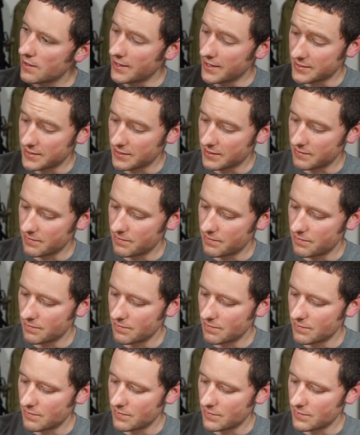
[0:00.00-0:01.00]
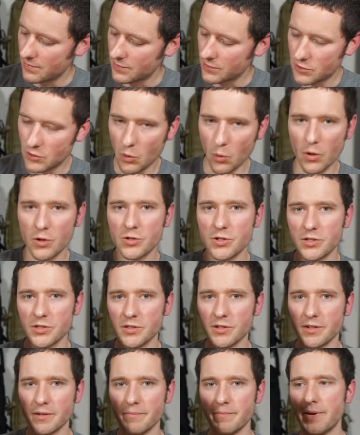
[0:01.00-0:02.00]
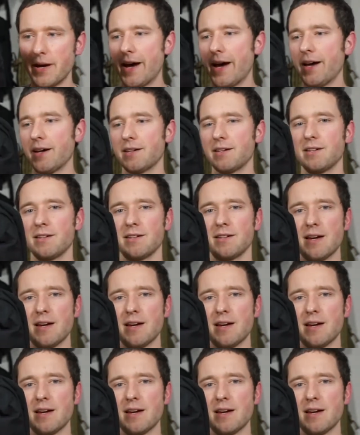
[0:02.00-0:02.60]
it's a gorgeous looking pack.